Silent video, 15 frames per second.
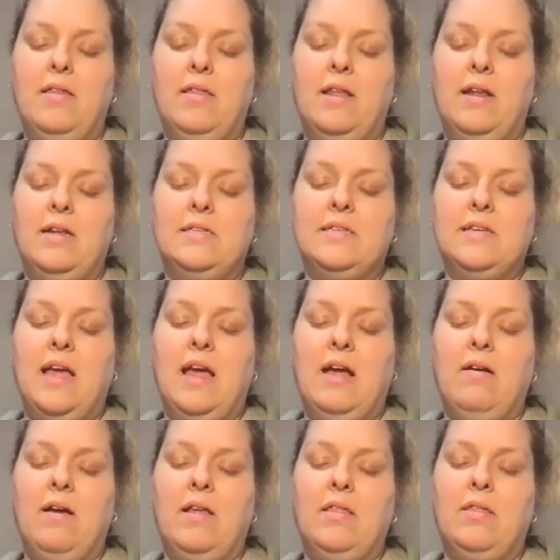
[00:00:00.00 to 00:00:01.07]
that is
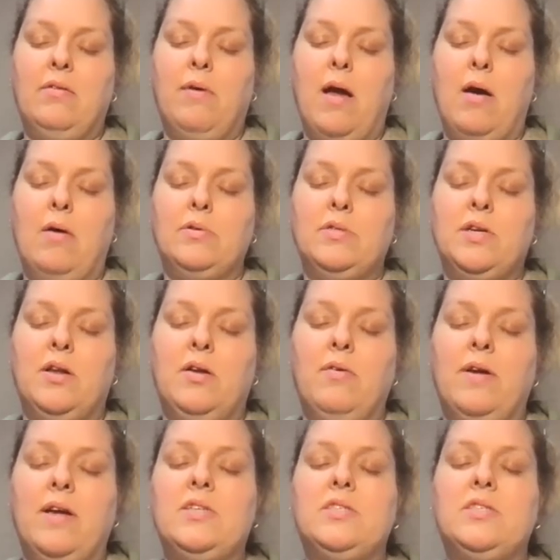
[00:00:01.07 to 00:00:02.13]
carried throughout
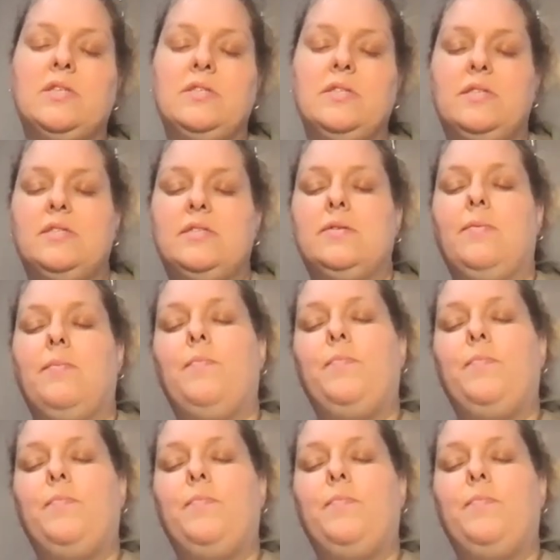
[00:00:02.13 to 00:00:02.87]
generations.